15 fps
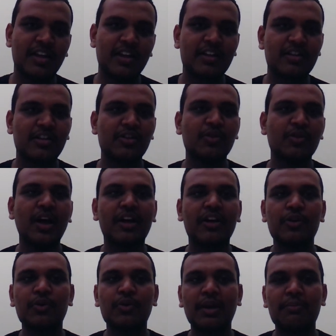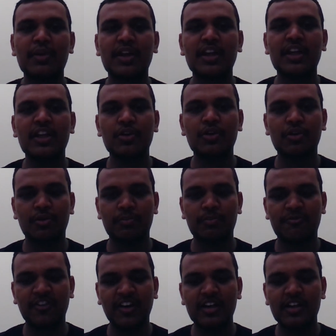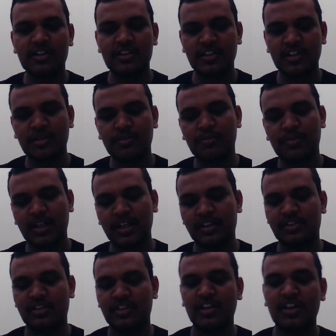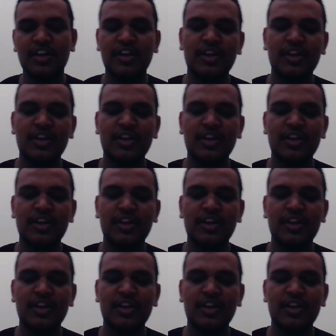like you can bury your failures in the past.